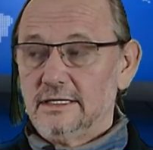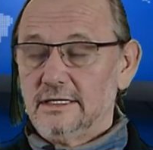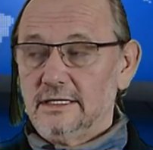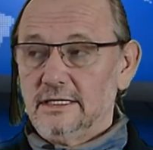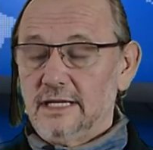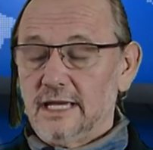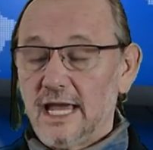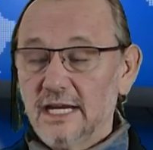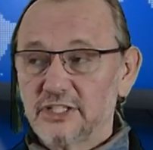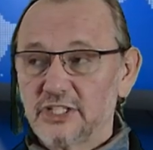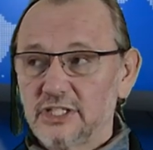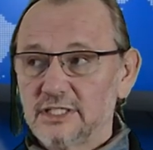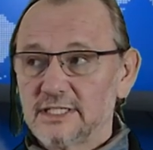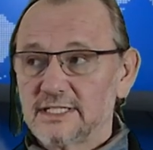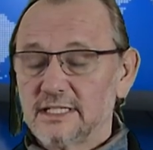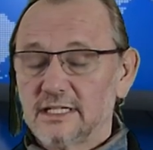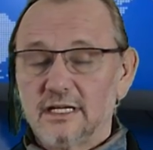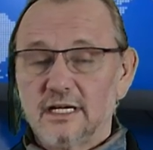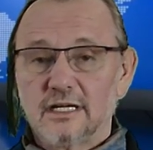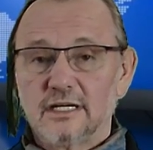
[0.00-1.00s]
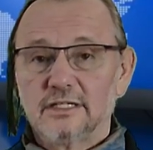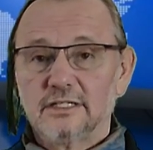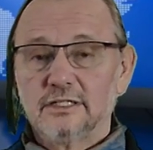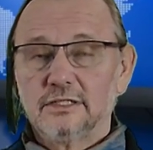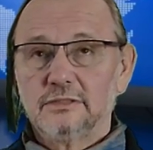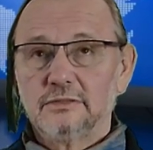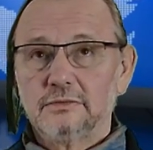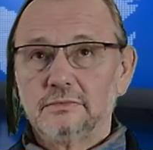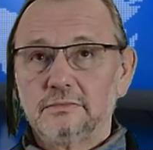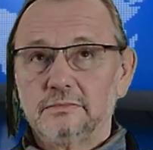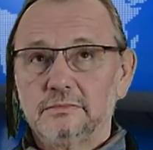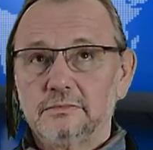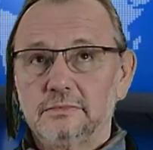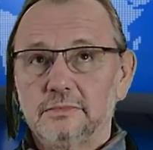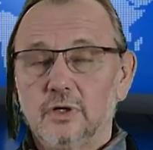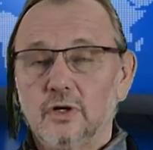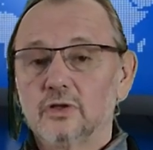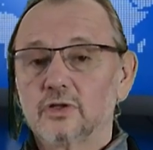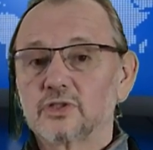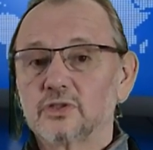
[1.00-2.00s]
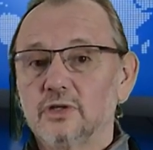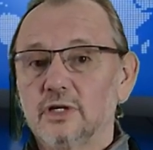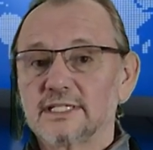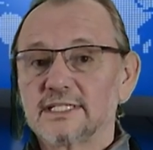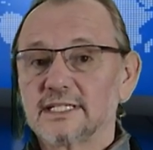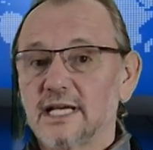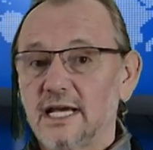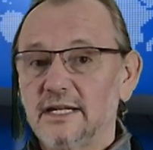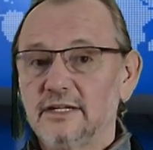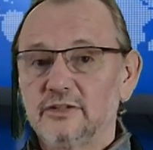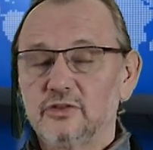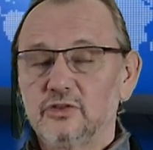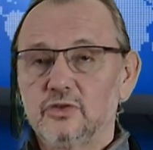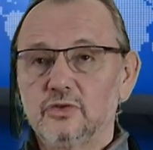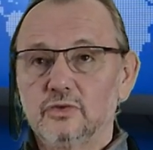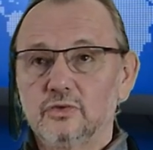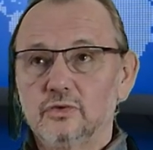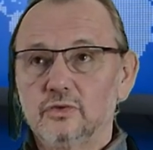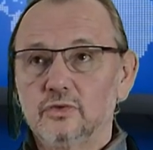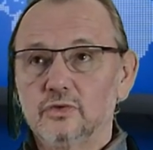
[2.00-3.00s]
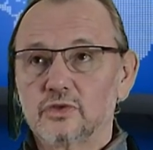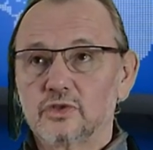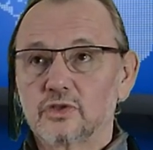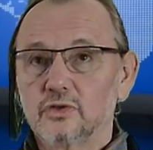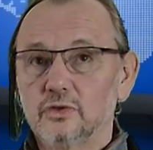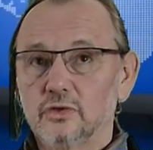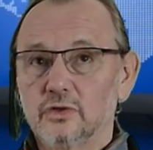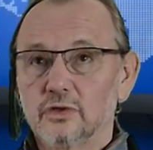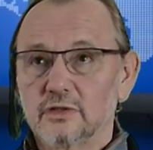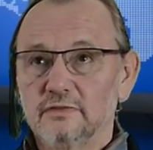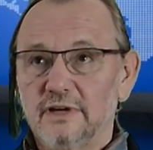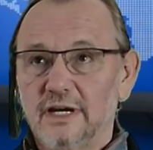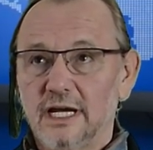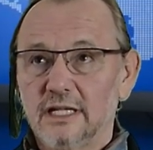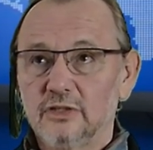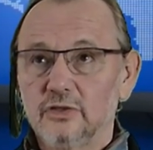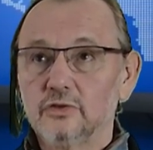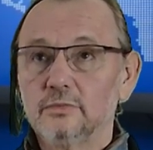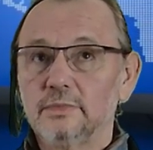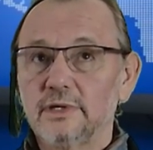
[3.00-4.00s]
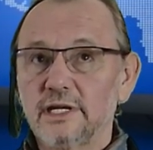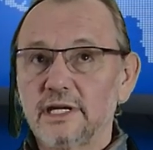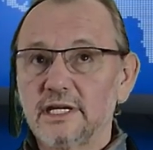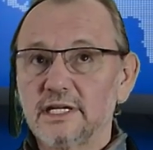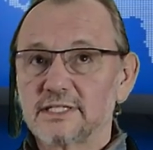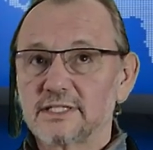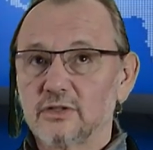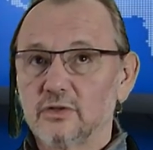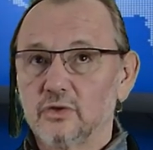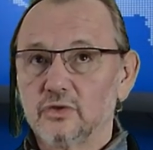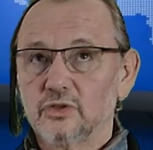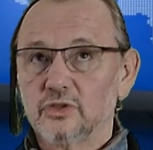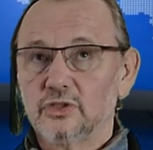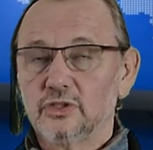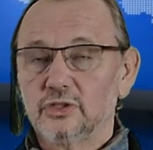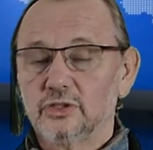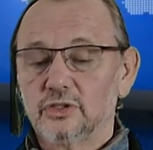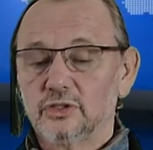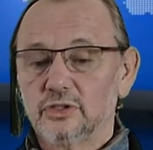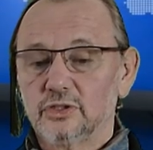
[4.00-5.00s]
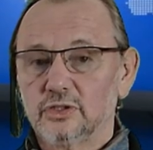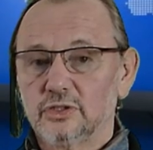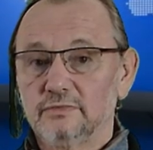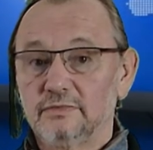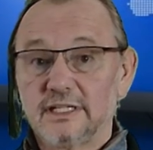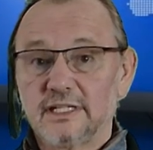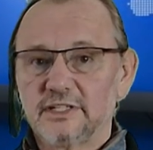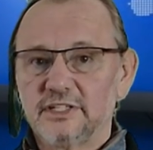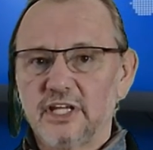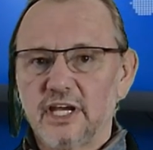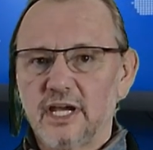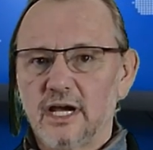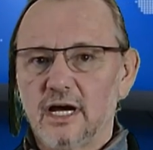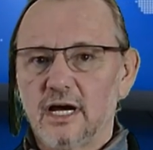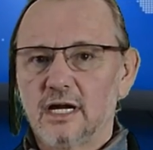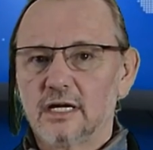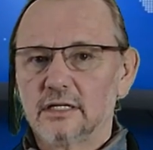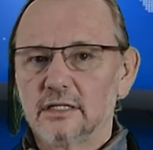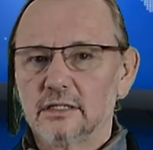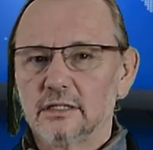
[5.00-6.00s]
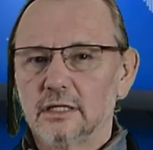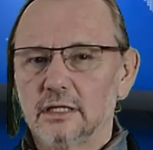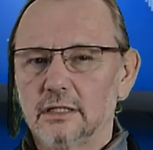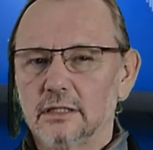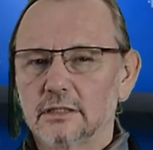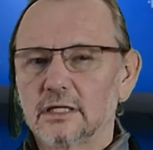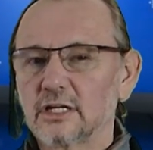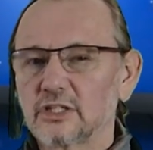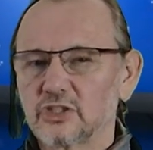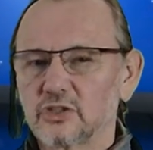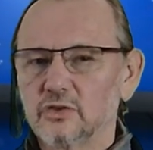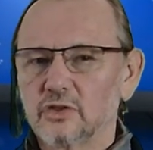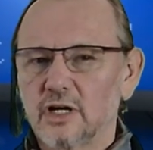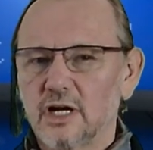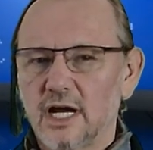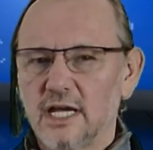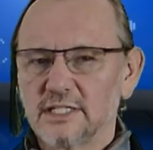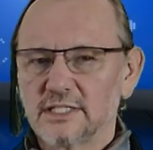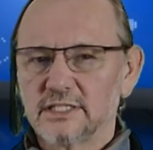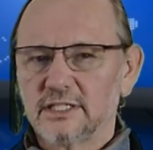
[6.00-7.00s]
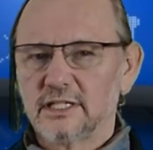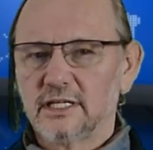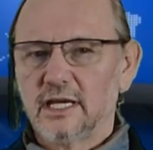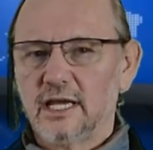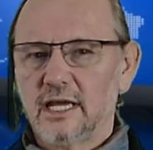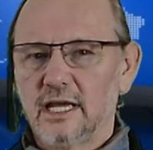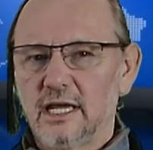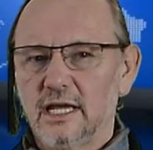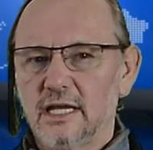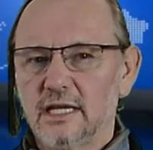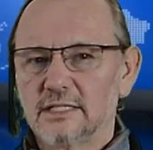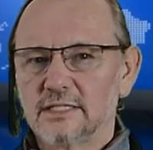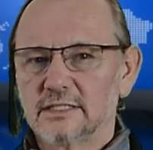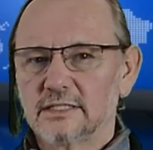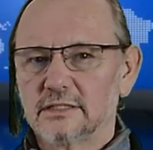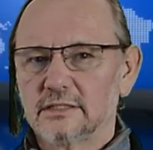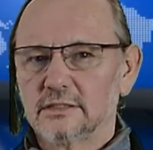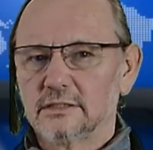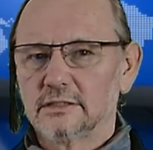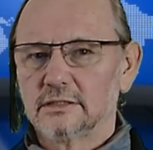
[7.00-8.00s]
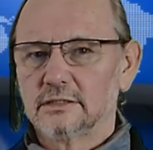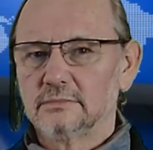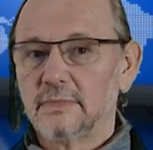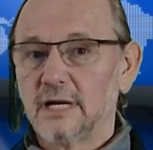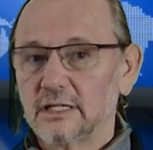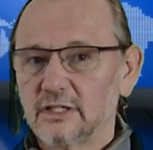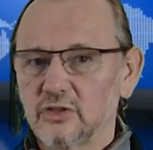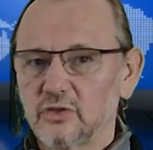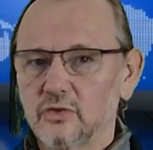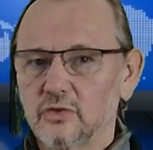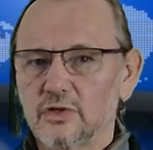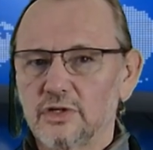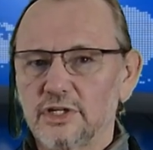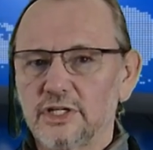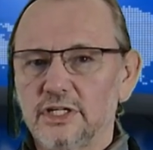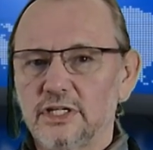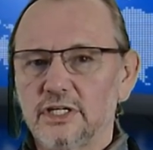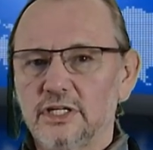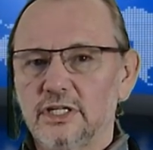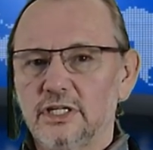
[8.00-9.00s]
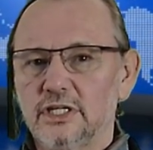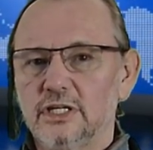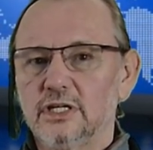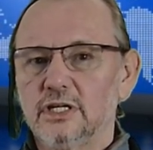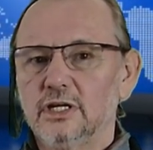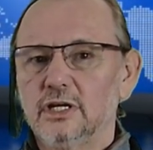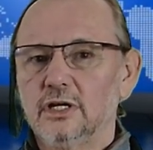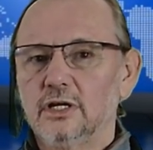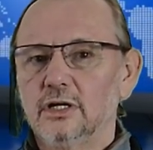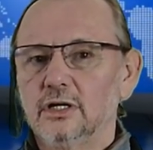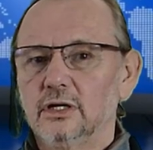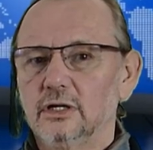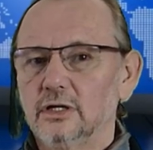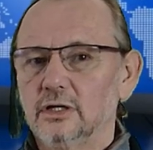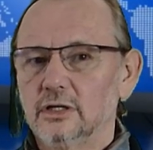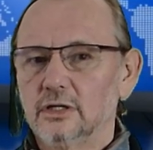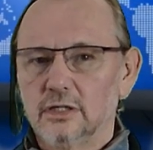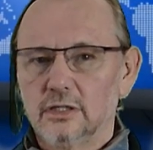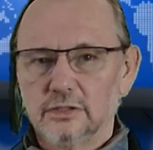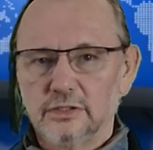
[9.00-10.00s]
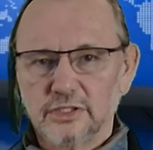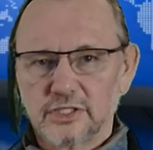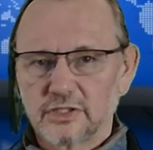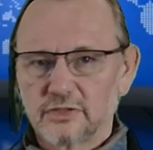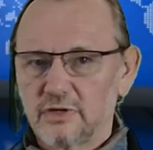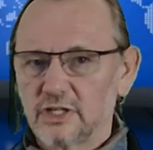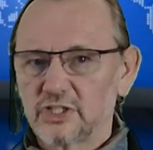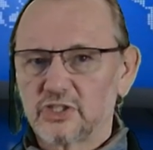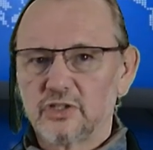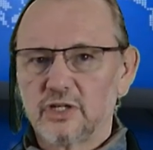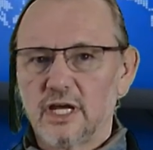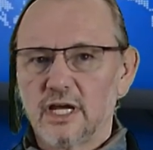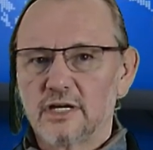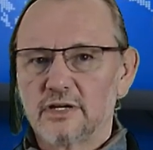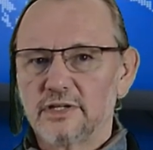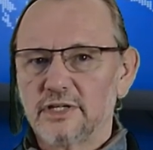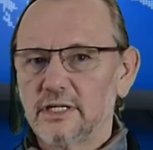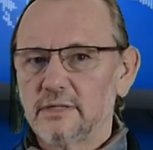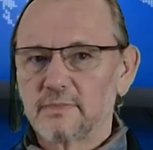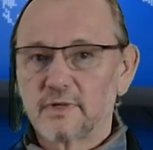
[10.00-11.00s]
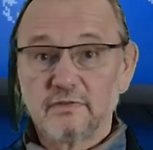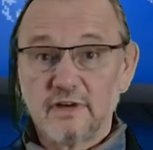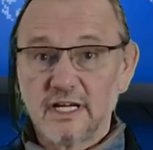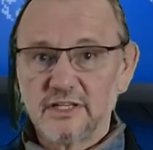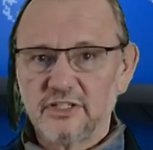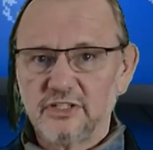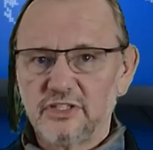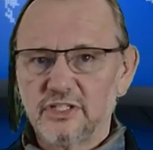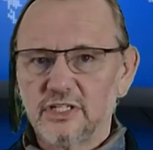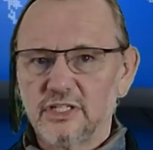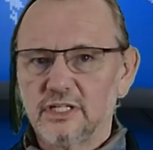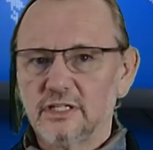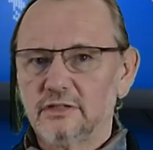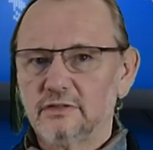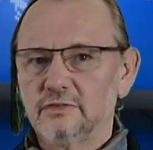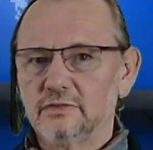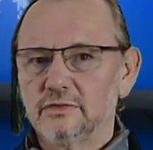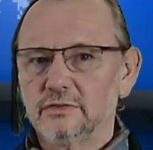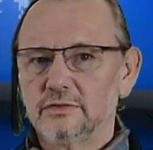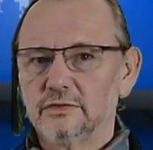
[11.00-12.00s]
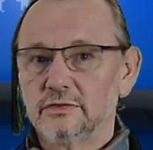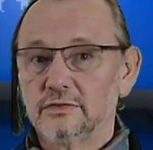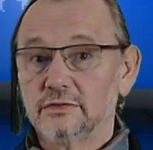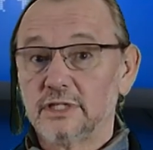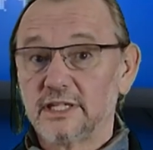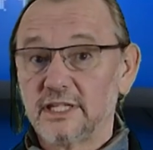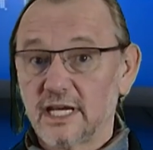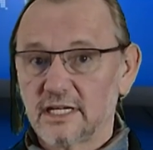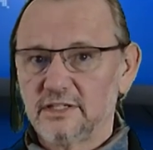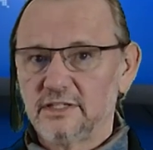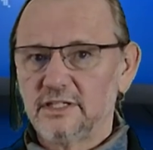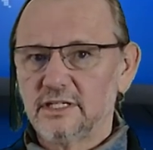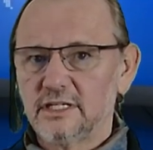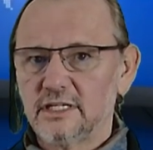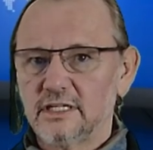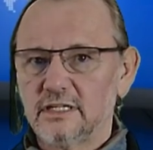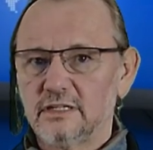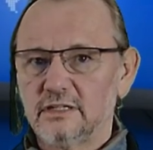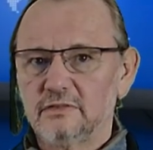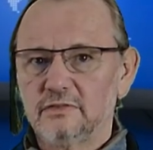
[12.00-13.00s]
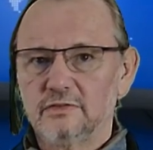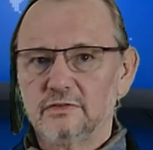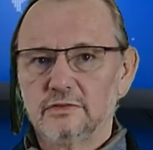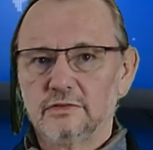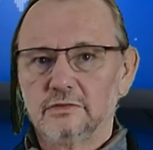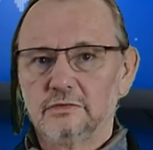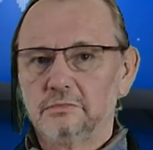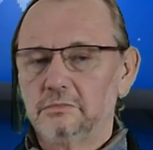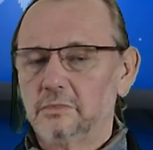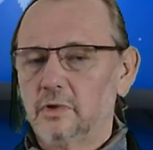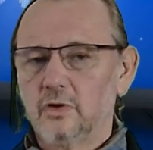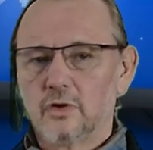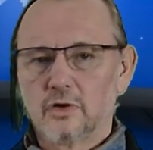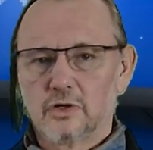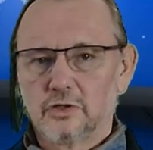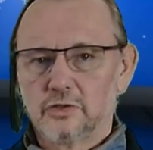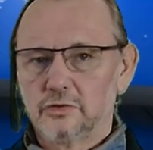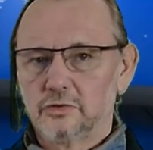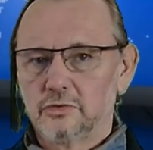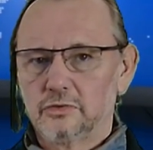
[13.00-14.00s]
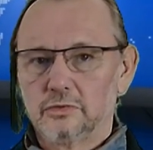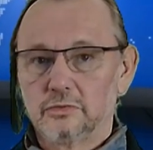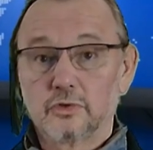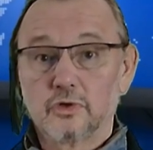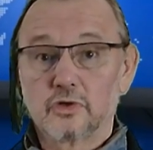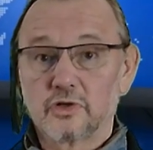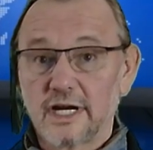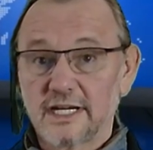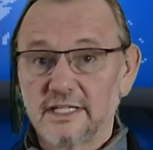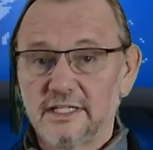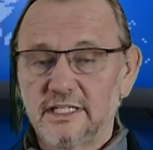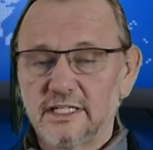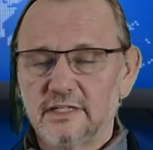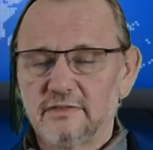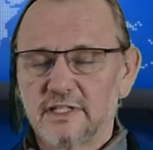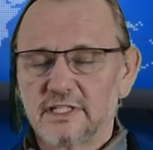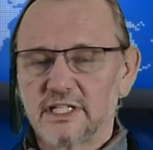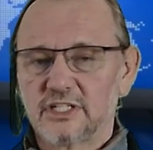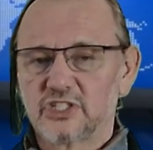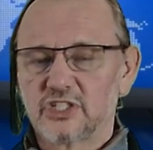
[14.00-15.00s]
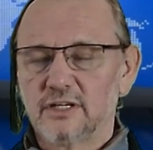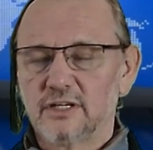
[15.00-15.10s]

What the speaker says: Actions are also assigned to score value based on whether they are categorized as mandatory, discretionary, preventative, detective, or corrective, etc.